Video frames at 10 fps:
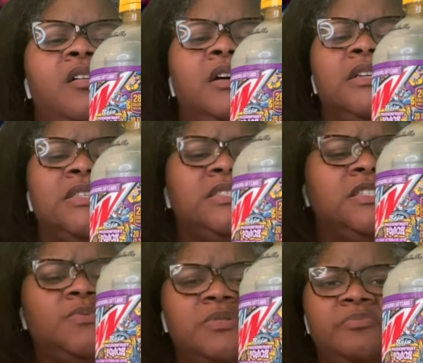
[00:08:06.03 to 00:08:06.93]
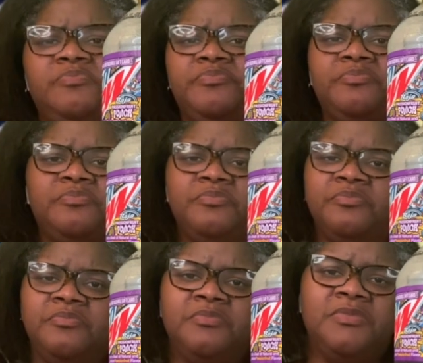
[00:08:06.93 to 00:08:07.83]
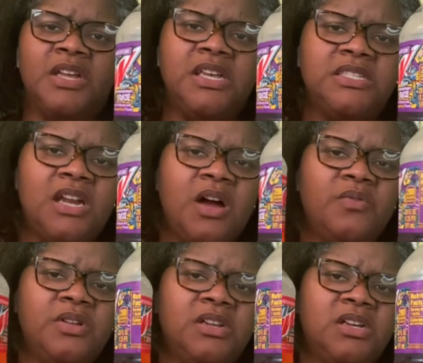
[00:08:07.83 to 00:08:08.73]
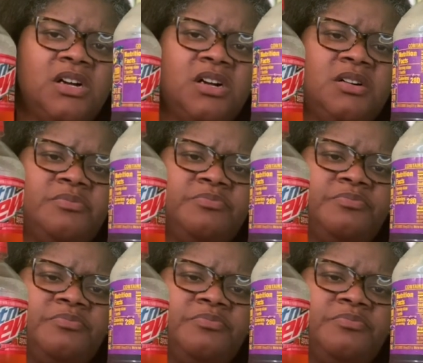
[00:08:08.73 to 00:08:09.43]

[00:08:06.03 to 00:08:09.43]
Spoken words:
Because this one, it's not really, the